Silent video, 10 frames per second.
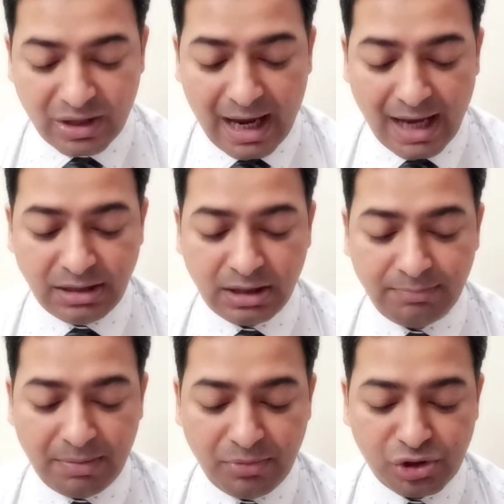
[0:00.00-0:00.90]
And the
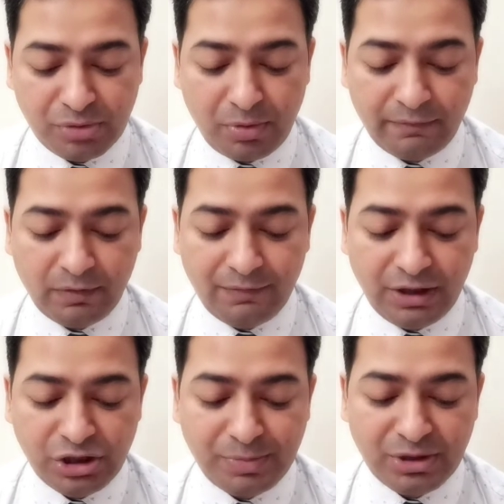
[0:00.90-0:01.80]
membership of a
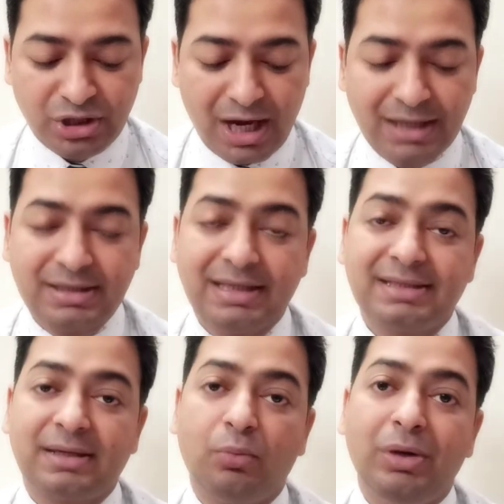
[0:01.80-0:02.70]
village panchayat
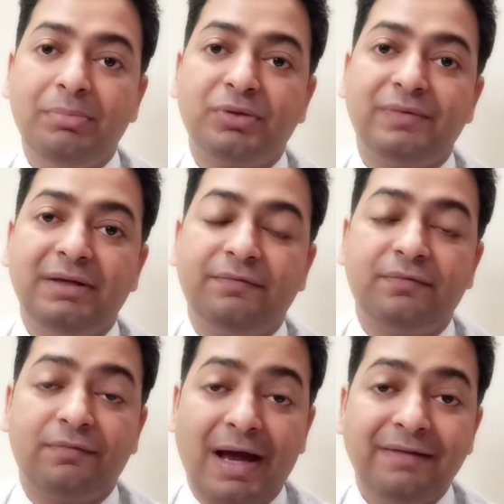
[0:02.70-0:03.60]
is somewhere between
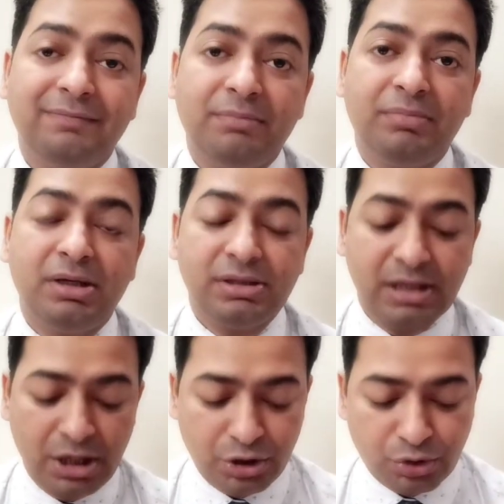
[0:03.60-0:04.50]
5 members
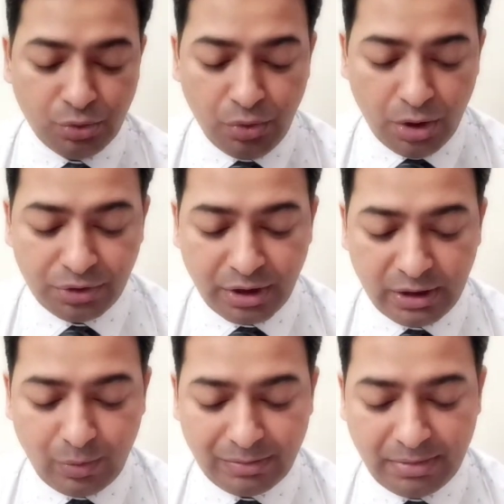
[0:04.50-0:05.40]
to
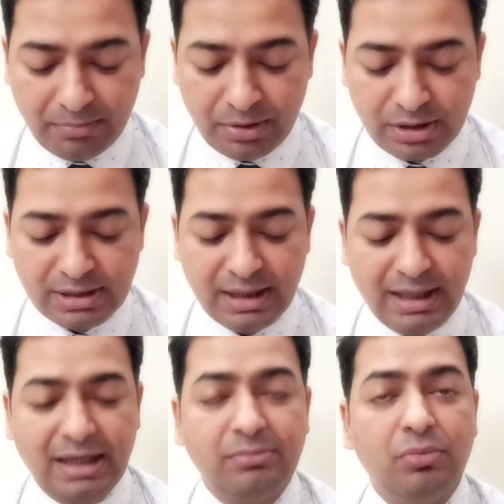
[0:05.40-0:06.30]
31 members.
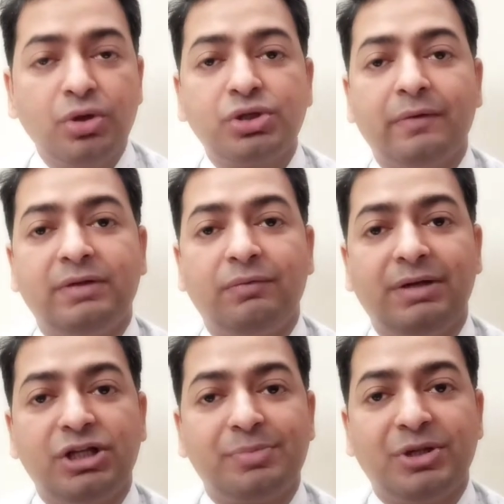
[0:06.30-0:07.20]
In most of the
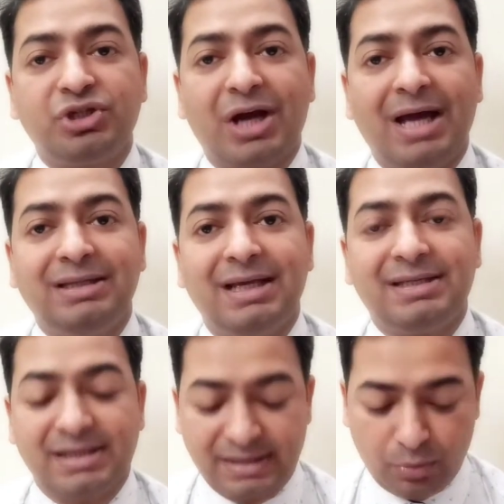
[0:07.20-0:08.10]
village panchayat,
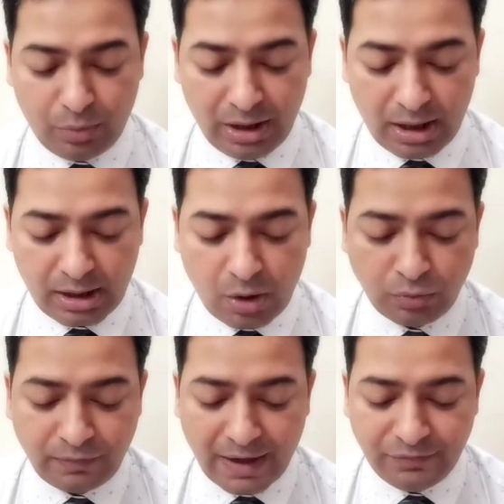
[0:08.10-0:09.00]
it is somewhere
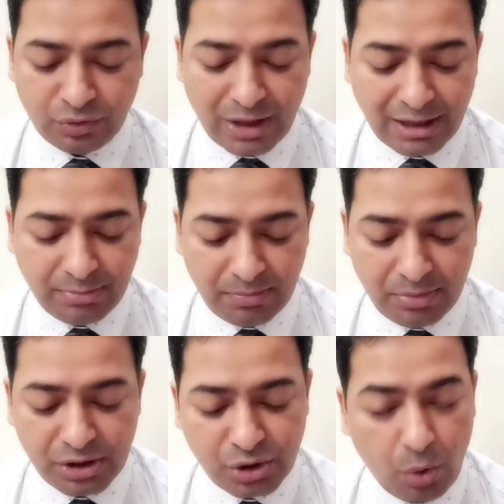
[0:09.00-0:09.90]
around 5 to 9
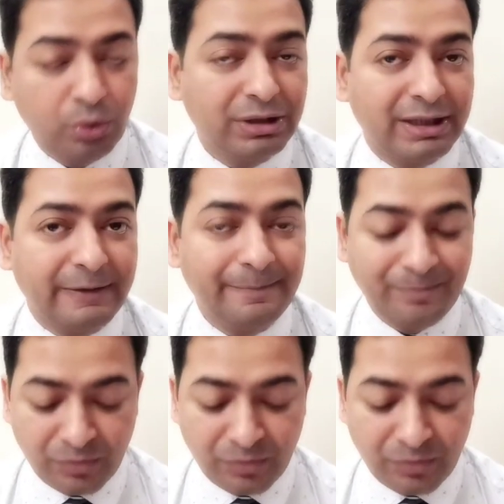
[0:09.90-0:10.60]
members only.